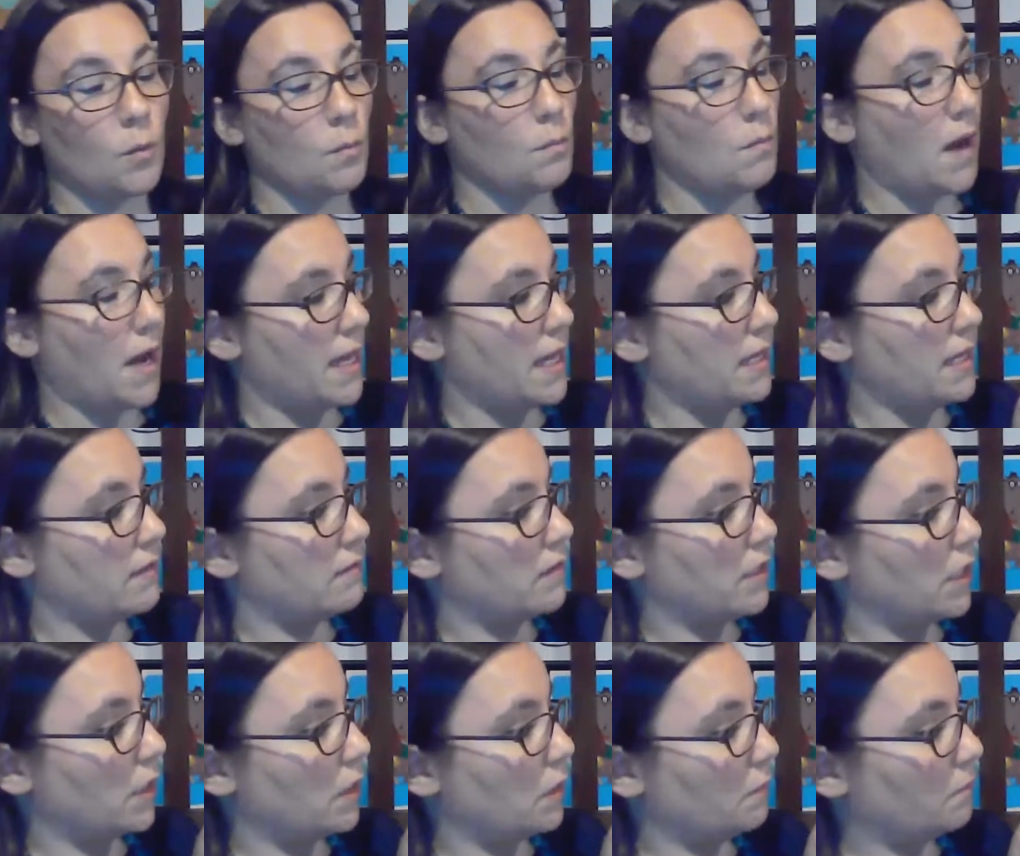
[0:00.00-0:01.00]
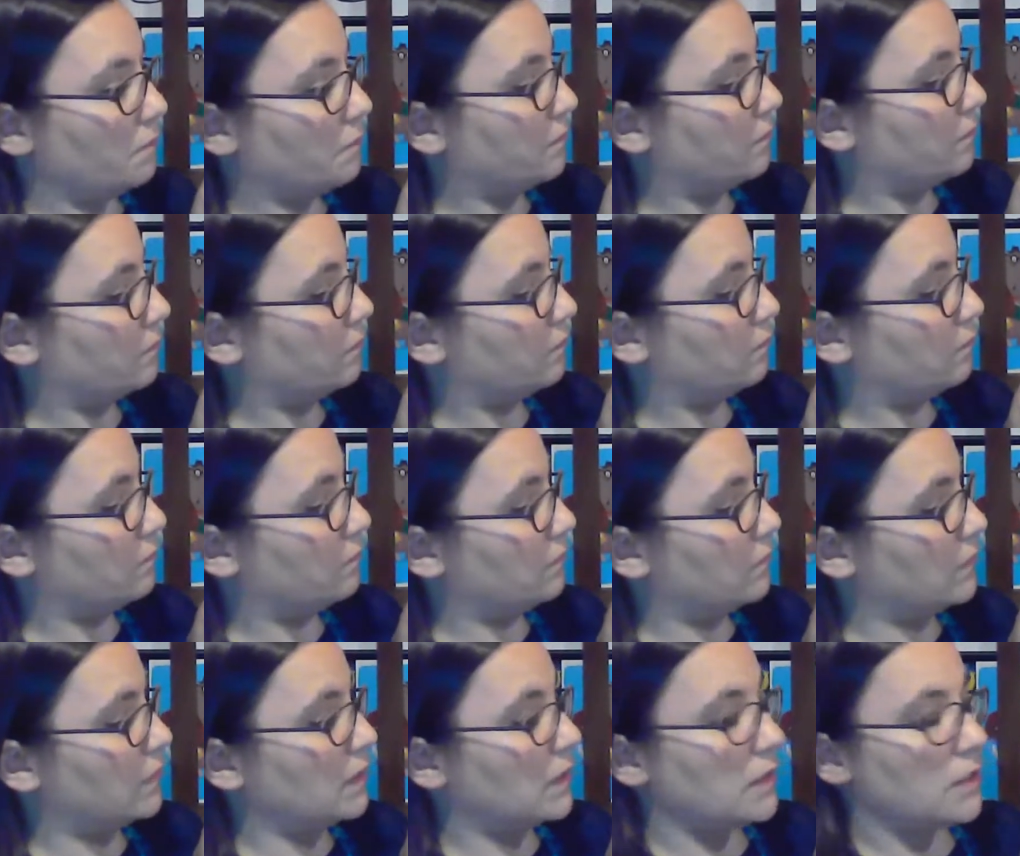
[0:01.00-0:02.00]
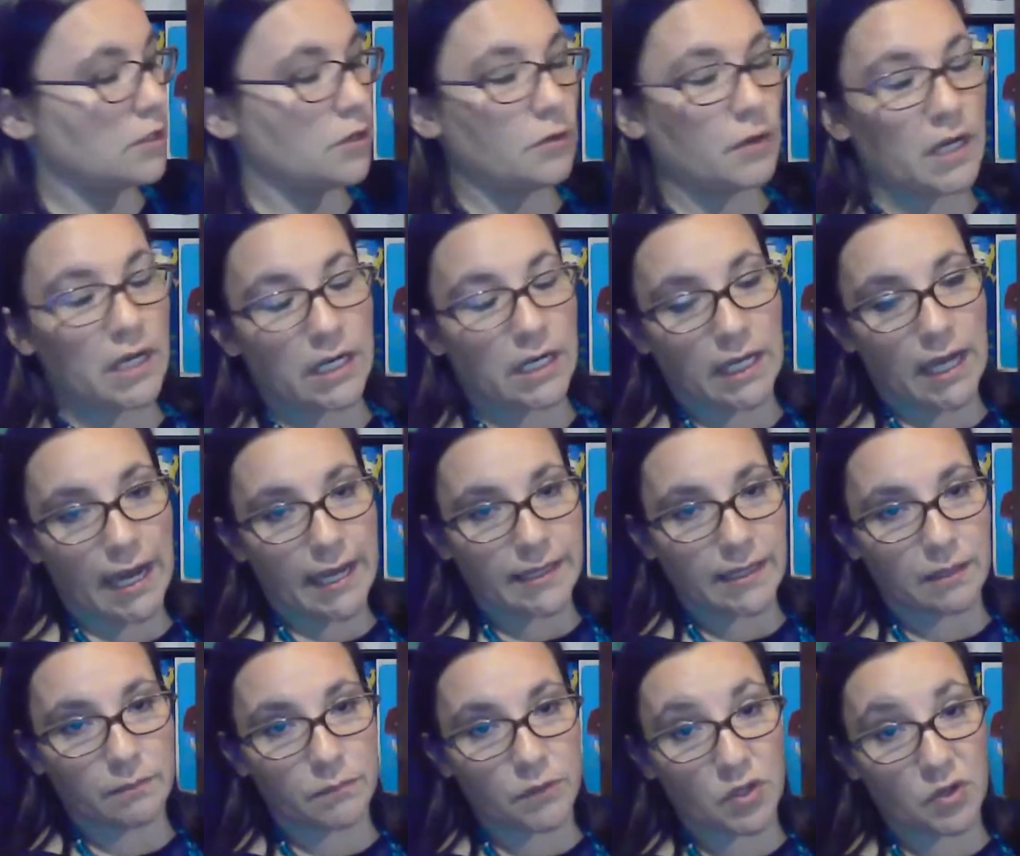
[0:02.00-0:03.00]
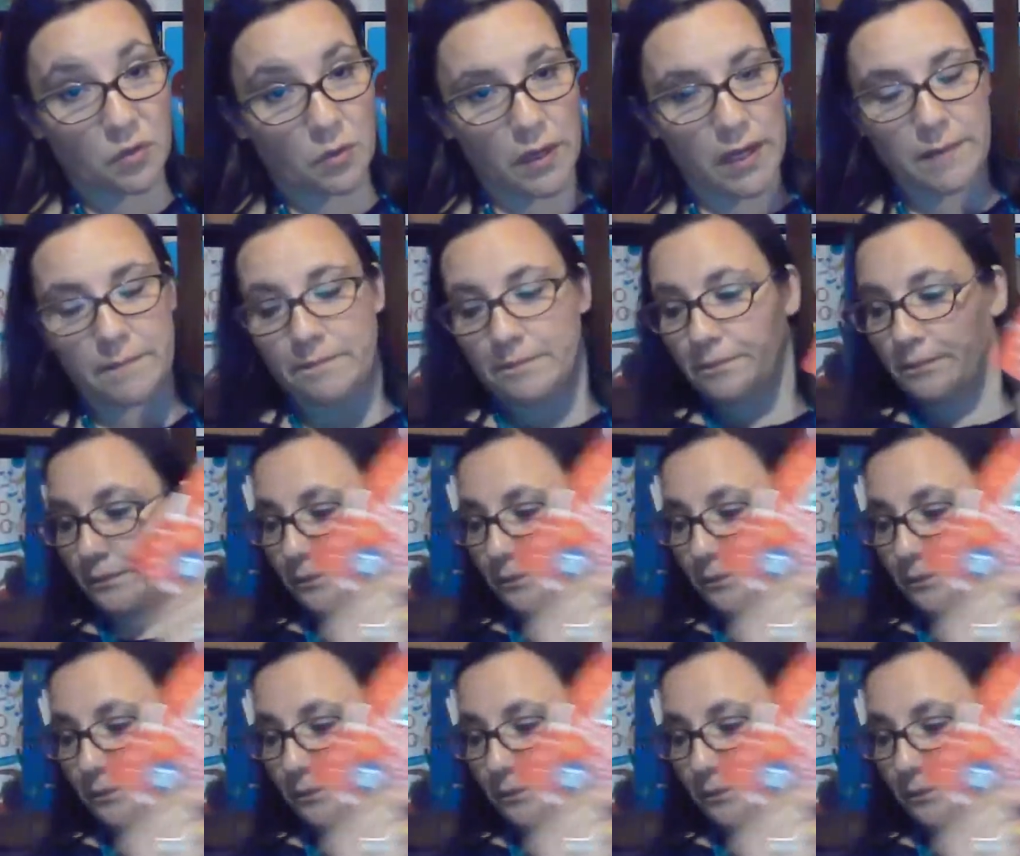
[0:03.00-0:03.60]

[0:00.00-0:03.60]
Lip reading: might, you know, you can guide them through it.